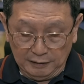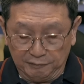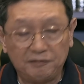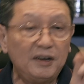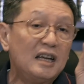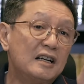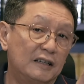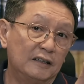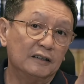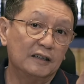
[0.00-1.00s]

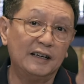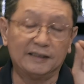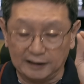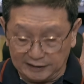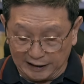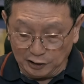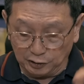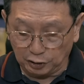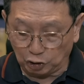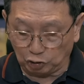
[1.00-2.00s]
Fear is a
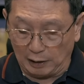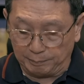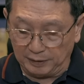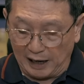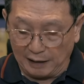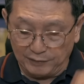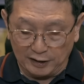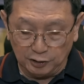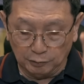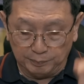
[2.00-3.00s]
dangerous trap, and
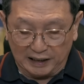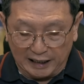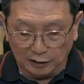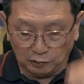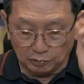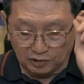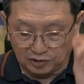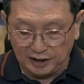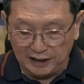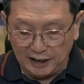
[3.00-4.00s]
when you begin to
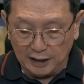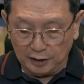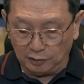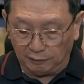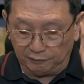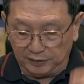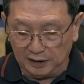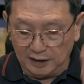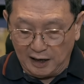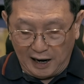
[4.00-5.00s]
see your
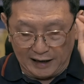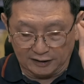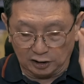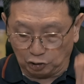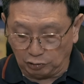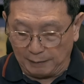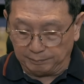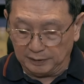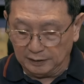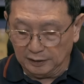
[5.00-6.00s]
fear as a
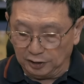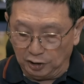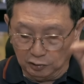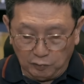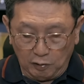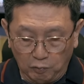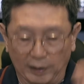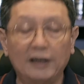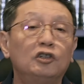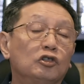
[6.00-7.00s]
trap, you will
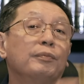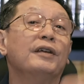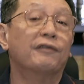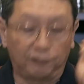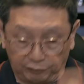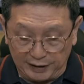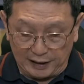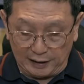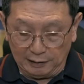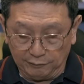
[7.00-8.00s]
want to be
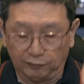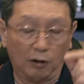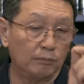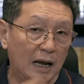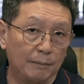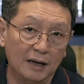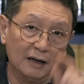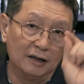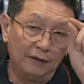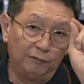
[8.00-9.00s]
free from them.
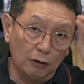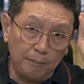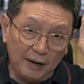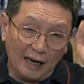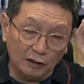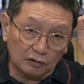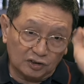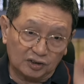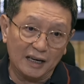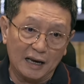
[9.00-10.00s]
If you begin to
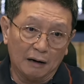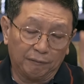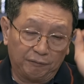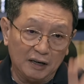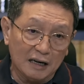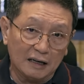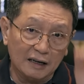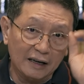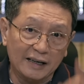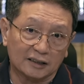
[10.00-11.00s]
see
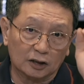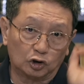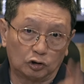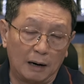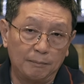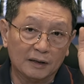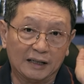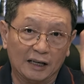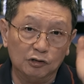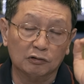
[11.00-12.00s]
fear is a trap
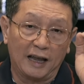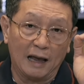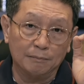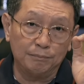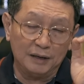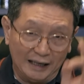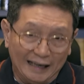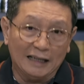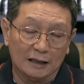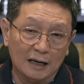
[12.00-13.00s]
that you can be
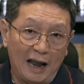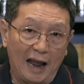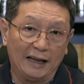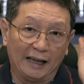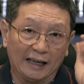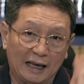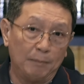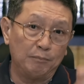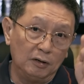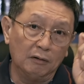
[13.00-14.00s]
in and it can
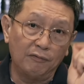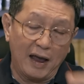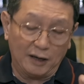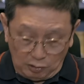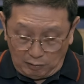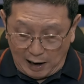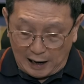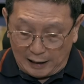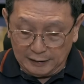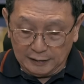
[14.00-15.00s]
keep you where you
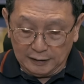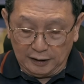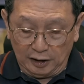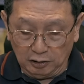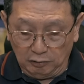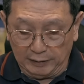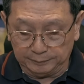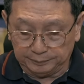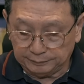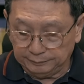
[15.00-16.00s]
are, you know
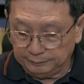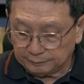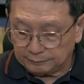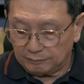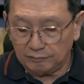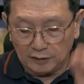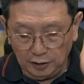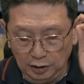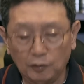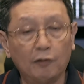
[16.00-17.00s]
what?
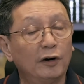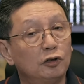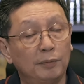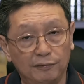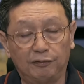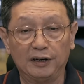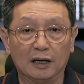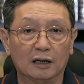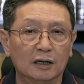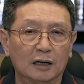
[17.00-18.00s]
You will want to be free.
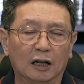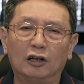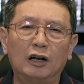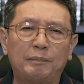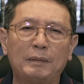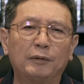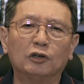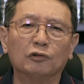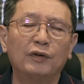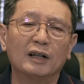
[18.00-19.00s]
A lot of people
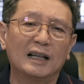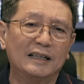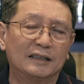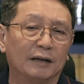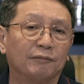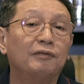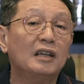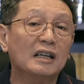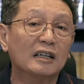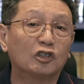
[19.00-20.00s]
don't realize that
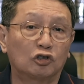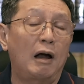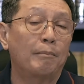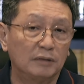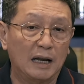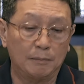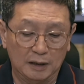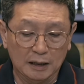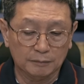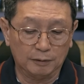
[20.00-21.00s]
fear trapped them.
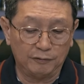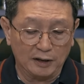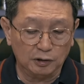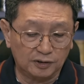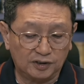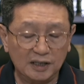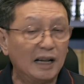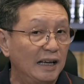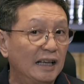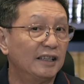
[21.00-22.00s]
But when you see
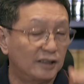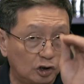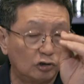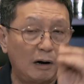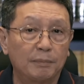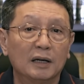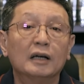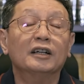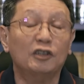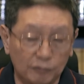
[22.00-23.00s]
that it is a trap,
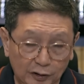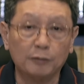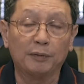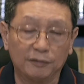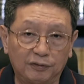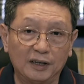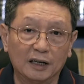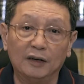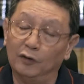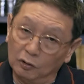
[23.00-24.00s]
you want to be free.
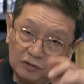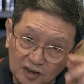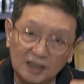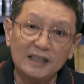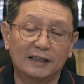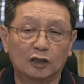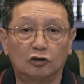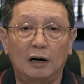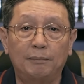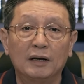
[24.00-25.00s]
If you don't see it as a
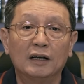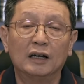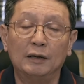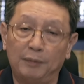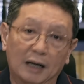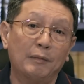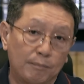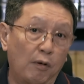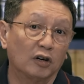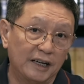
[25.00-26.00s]
trap, it becomes a
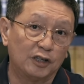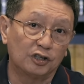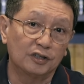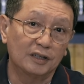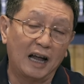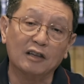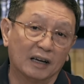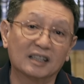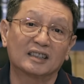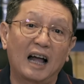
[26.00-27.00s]
bondage and you
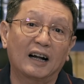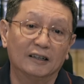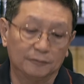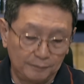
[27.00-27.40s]
get stuck.